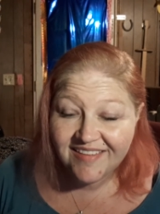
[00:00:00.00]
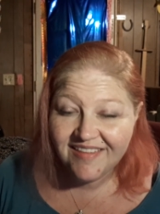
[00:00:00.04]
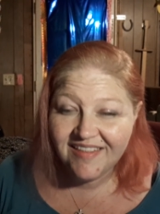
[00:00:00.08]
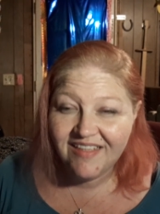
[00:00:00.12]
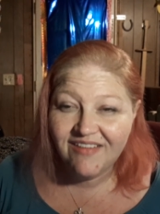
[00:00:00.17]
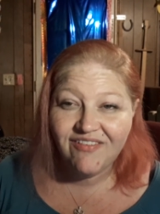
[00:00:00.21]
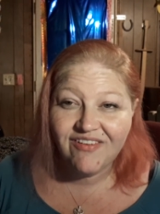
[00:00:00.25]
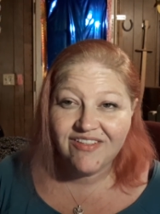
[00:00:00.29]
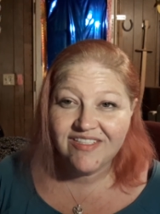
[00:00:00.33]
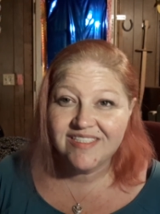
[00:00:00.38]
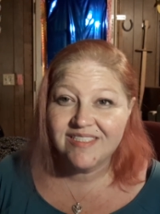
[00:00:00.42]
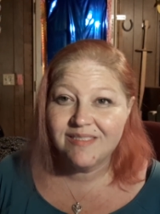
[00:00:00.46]

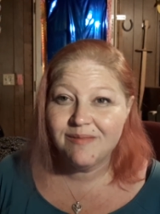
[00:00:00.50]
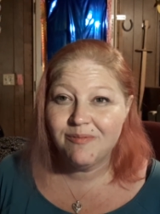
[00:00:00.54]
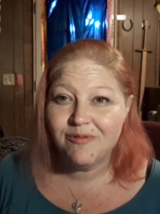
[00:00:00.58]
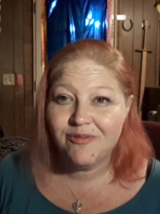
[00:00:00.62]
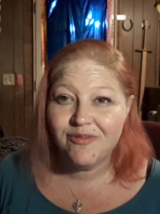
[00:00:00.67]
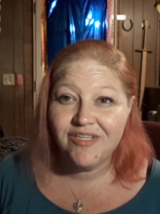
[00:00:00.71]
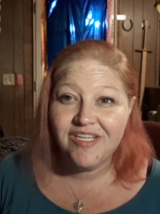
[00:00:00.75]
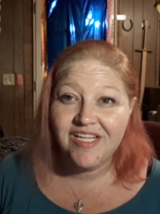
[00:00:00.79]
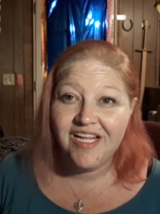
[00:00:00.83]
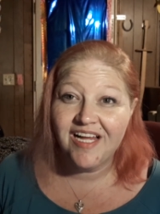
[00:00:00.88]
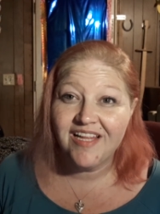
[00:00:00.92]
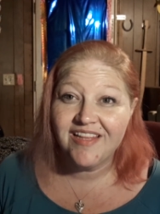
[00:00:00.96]
He goes to sleep
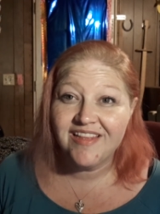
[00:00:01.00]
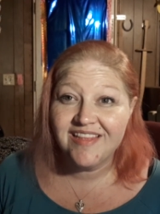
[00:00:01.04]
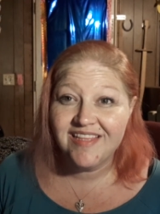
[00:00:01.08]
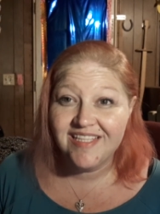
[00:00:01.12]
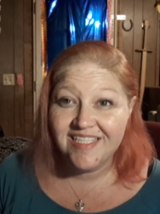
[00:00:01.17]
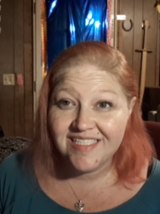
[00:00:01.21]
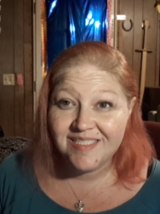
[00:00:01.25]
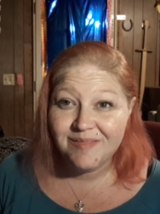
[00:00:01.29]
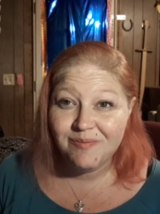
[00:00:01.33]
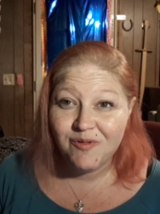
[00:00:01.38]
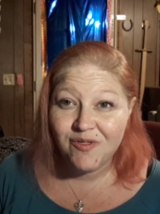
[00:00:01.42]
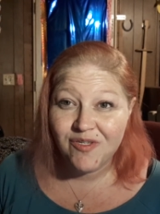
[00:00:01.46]
3 o'clock
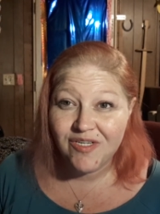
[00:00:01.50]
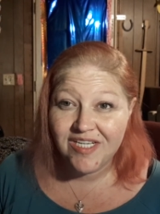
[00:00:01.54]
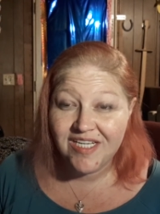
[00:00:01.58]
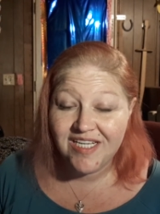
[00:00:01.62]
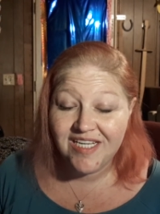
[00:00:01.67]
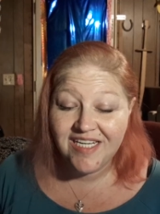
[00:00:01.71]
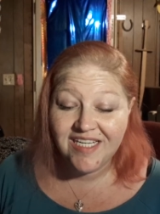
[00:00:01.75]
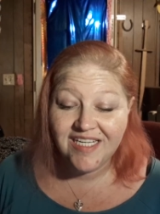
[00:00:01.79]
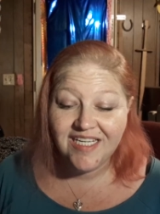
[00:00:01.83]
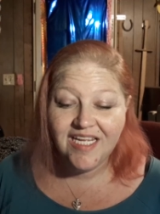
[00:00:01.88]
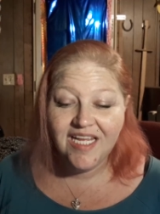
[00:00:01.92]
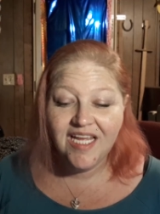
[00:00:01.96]
this
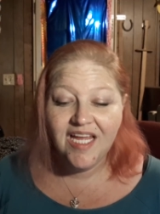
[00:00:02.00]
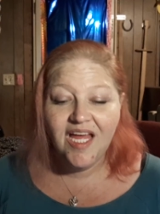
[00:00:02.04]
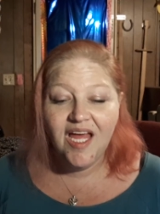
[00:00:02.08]
morning.